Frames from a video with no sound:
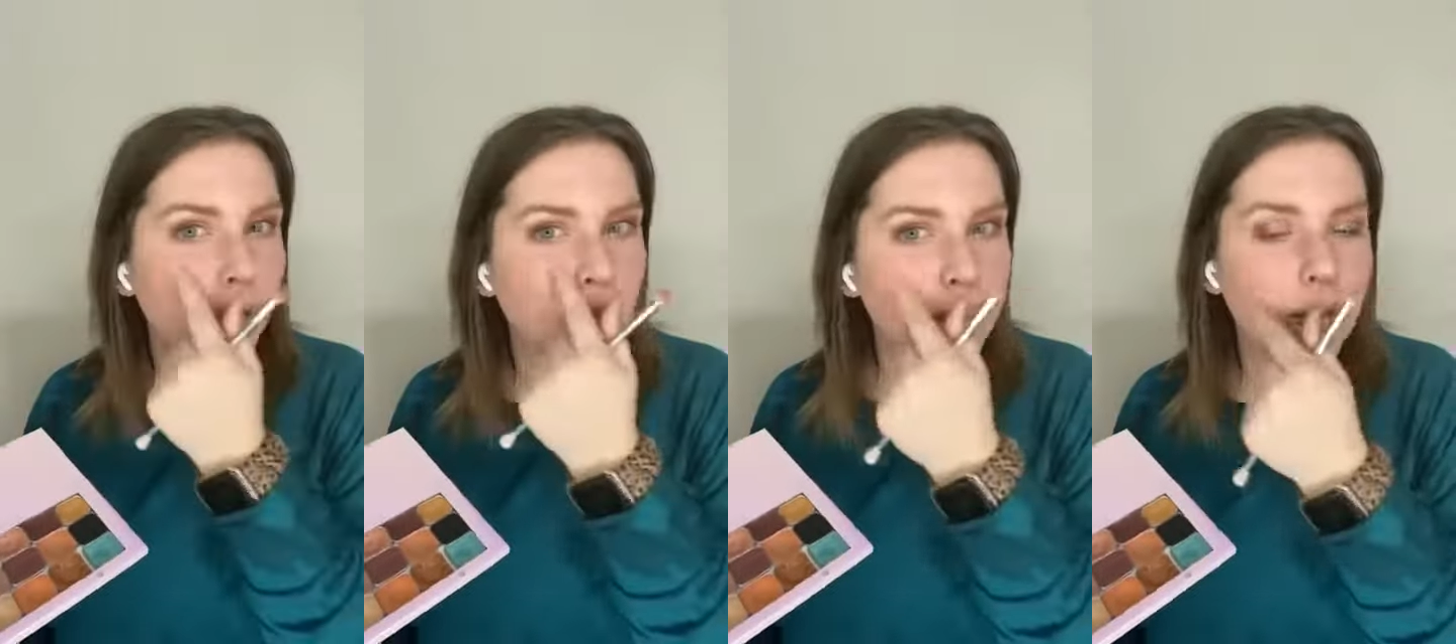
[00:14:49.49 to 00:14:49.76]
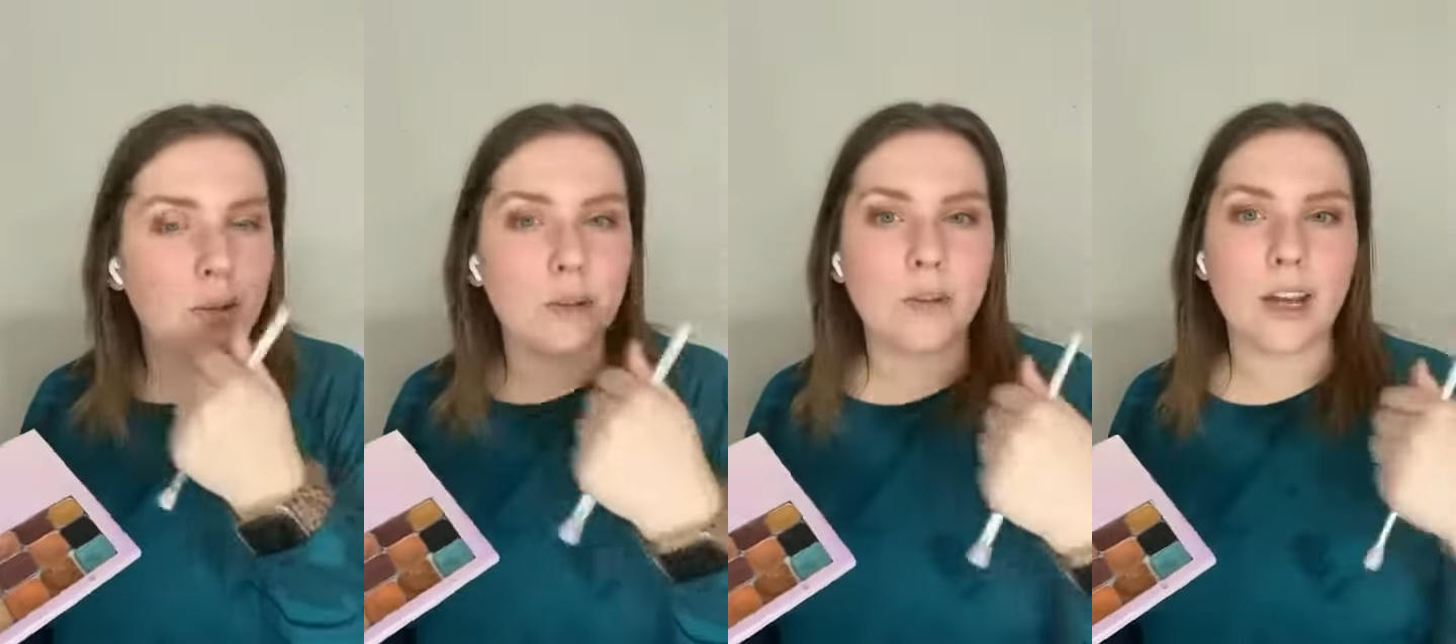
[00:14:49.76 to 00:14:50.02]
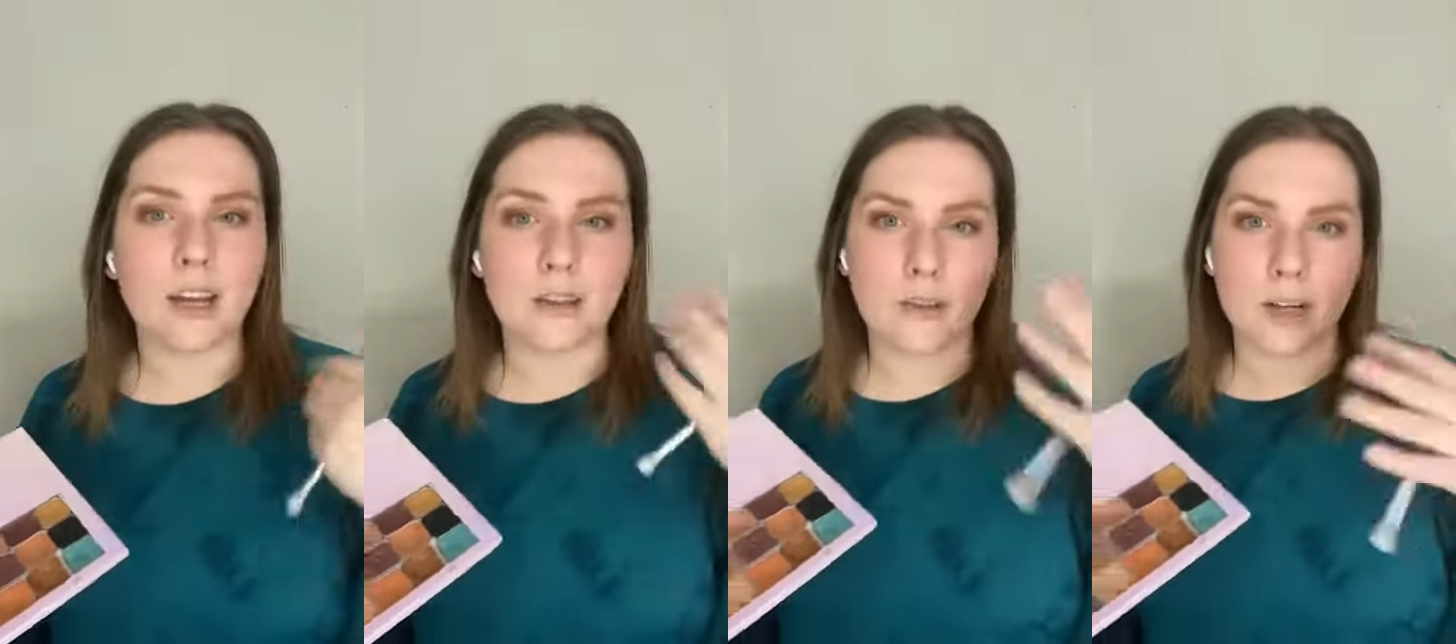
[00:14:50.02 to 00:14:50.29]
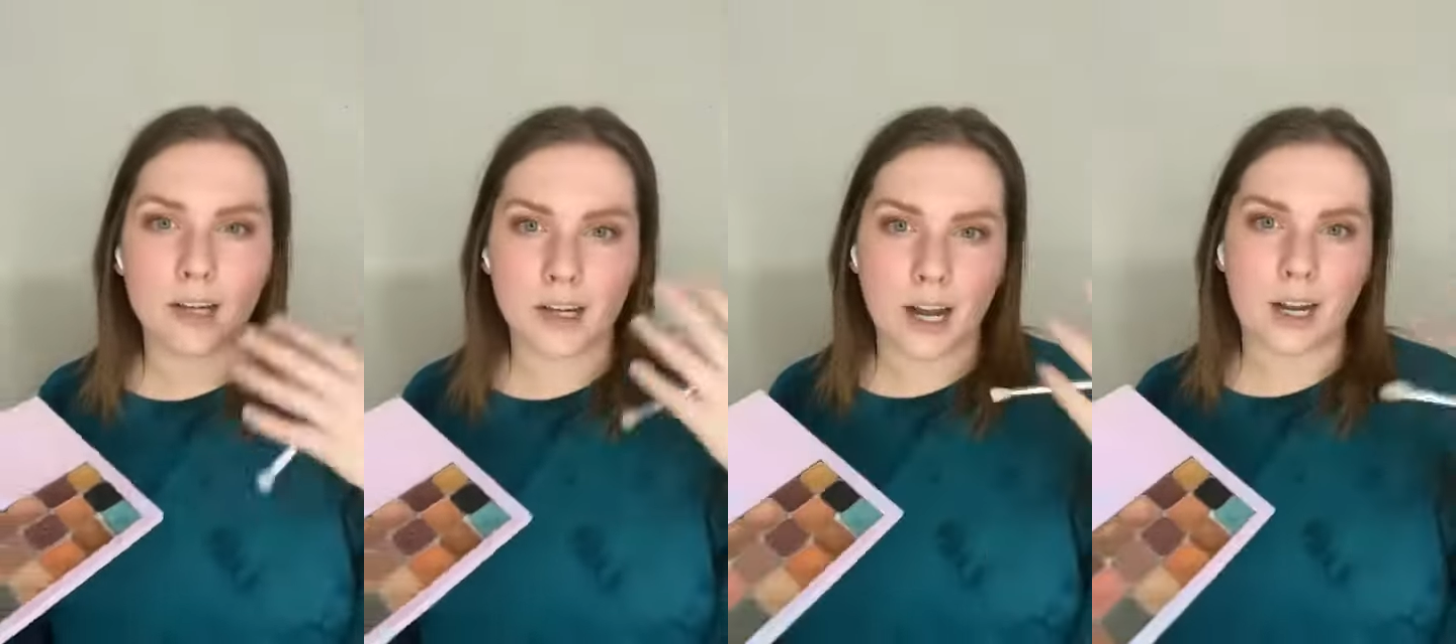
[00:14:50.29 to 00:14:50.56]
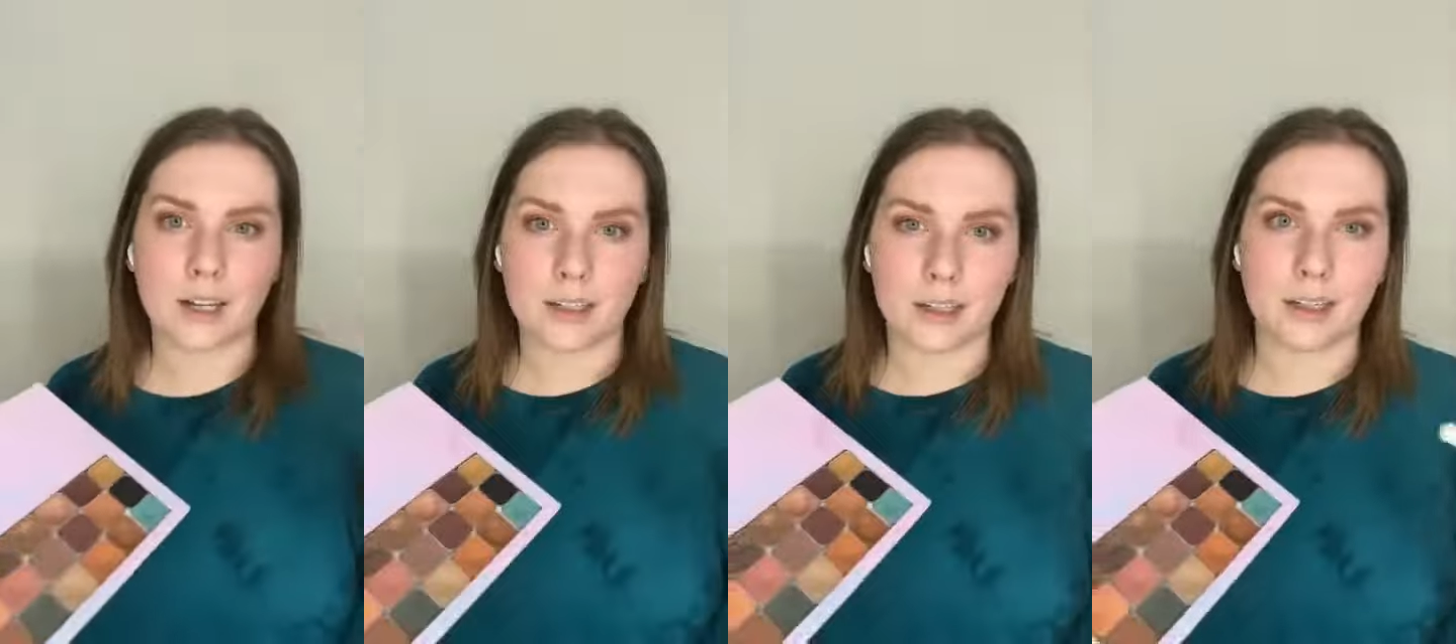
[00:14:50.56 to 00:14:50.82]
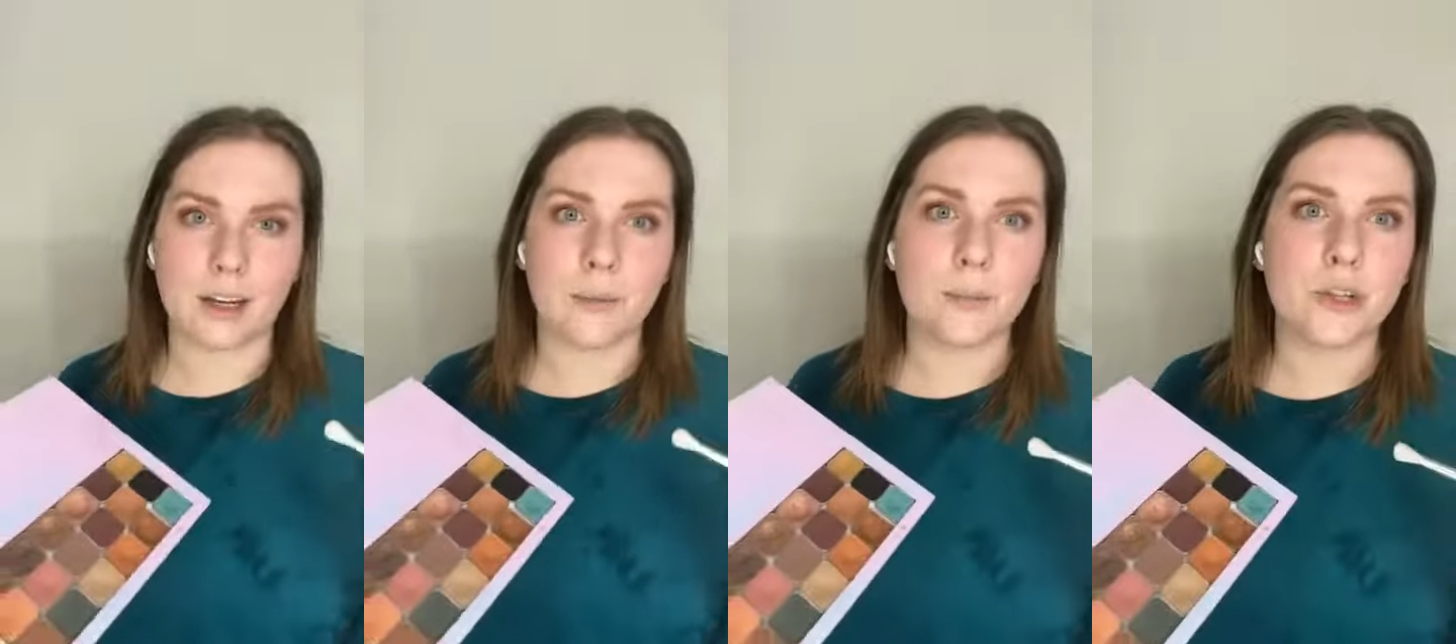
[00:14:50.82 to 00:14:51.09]
fallout you get, you can kind of
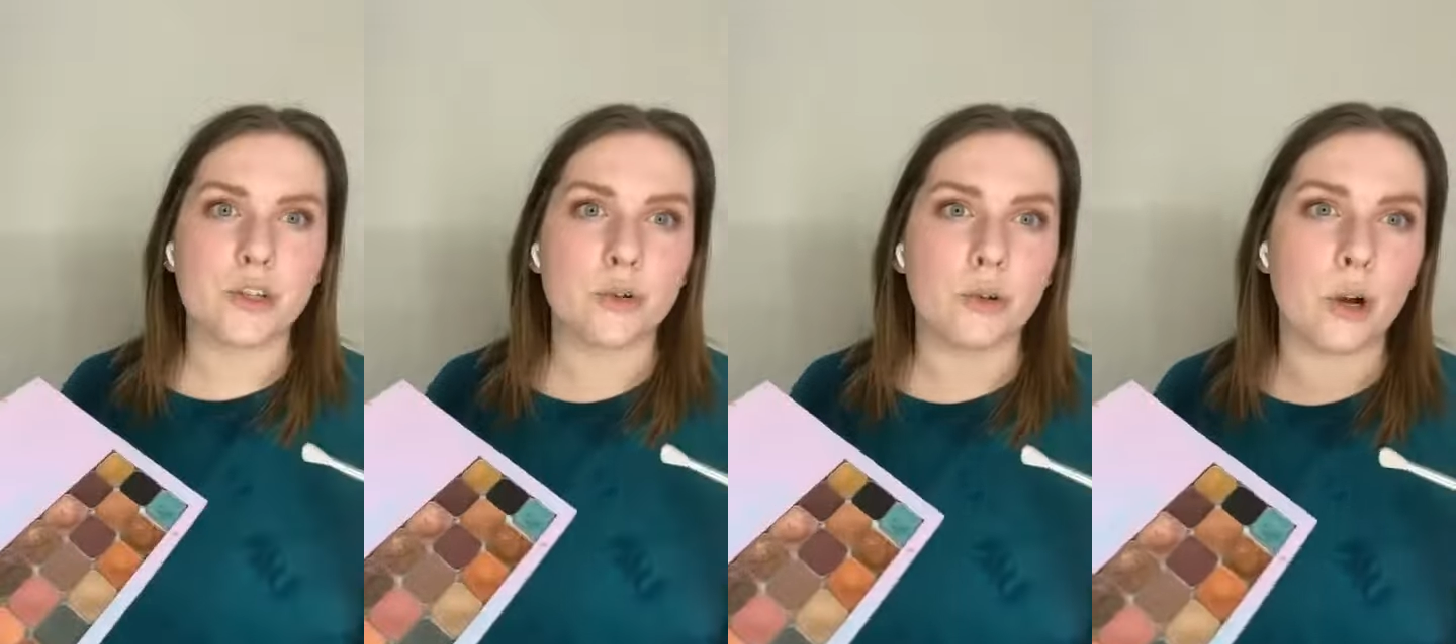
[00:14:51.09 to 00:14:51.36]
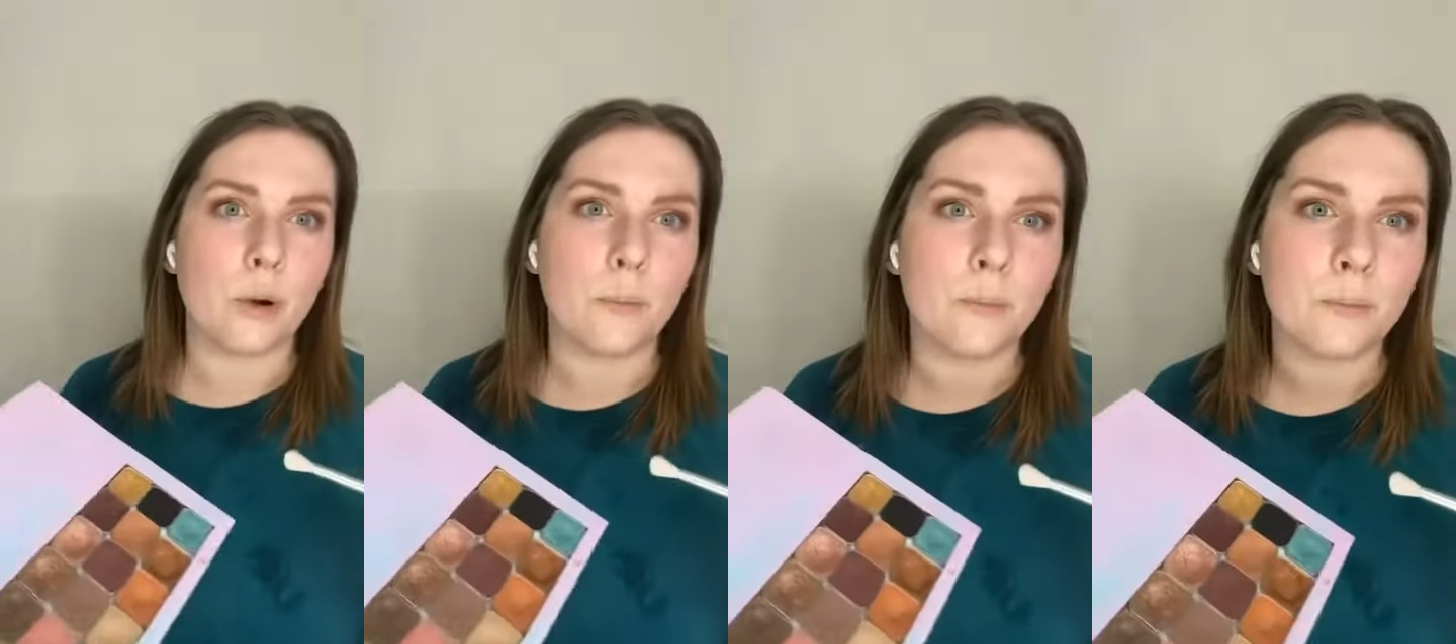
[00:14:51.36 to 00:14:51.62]
clean up as you go.